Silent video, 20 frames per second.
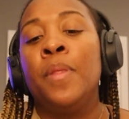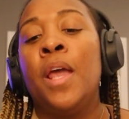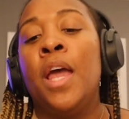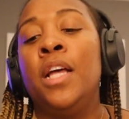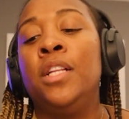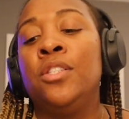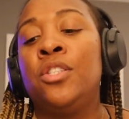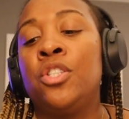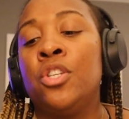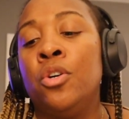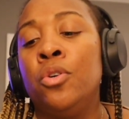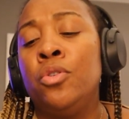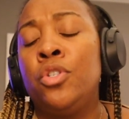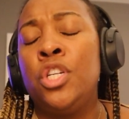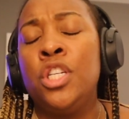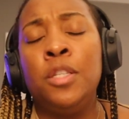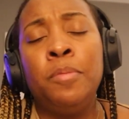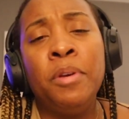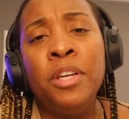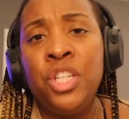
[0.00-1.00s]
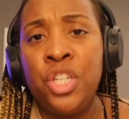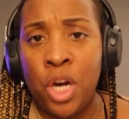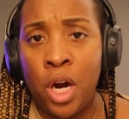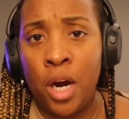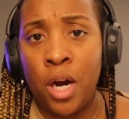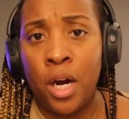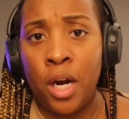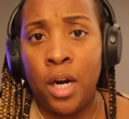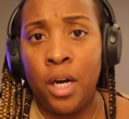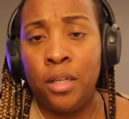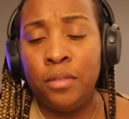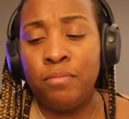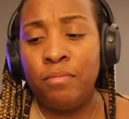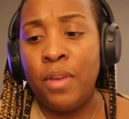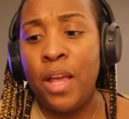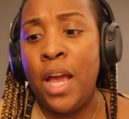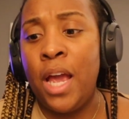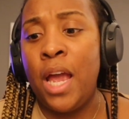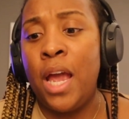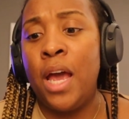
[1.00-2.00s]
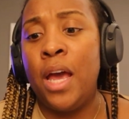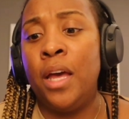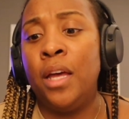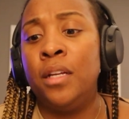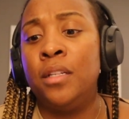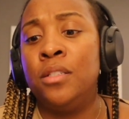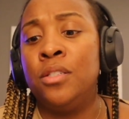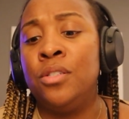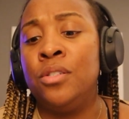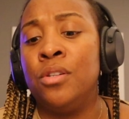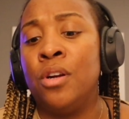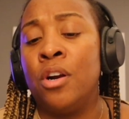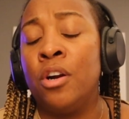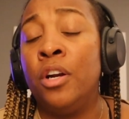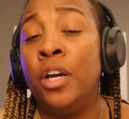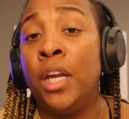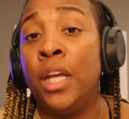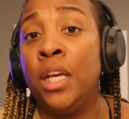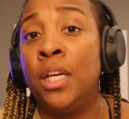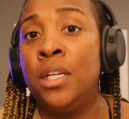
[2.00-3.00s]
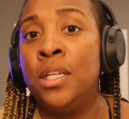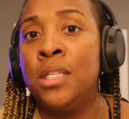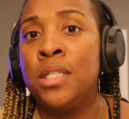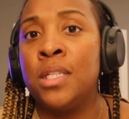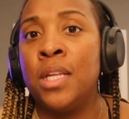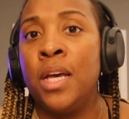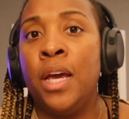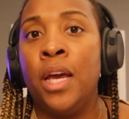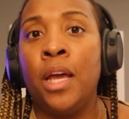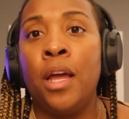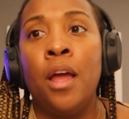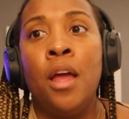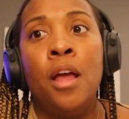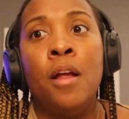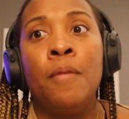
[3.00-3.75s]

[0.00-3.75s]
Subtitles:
And so she's mean to her. And her niece, like,